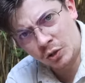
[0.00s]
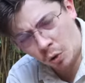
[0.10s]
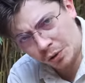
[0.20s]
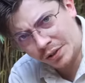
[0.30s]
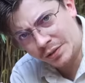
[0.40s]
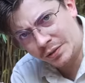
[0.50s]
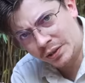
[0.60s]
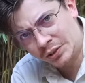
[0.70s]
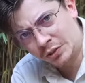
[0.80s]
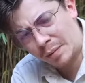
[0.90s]
Corded
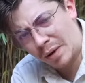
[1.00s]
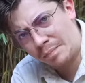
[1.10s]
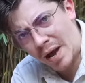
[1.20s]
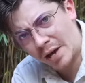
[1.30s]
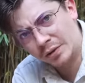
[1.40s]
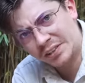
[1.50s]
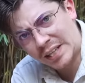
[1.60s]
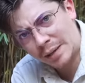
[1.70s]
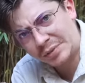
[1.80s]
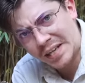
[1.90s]
so that my battery
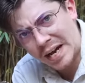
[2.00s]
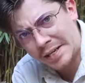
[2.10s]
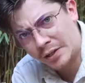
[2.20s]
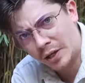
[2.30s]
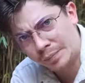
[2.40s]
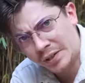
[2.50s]
stops dying on